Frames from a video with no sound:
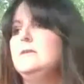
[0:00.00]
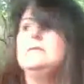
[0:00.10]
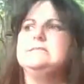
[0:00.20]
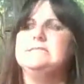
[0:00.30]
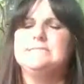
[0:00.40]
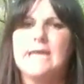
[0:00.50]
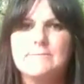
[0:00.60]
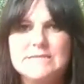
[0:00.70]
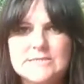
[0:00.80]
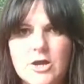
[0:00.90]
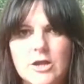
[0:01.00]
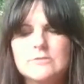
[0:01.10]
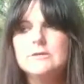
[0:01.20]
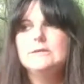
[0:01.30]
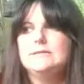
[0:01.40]
This is Simon's card.
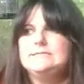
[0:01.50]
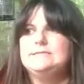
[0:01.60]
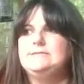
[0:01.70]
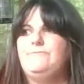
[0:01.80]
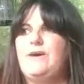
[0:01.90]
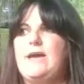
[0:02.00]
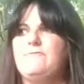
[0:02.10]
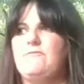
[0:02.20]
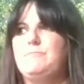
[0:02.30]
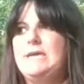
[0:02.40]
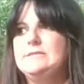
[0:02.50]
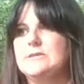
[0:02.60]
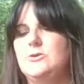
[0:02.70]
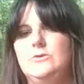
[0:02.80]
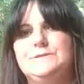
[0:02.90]
This is the Five of
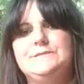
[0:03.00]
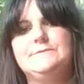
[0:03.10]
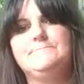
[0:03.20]
Pentacles.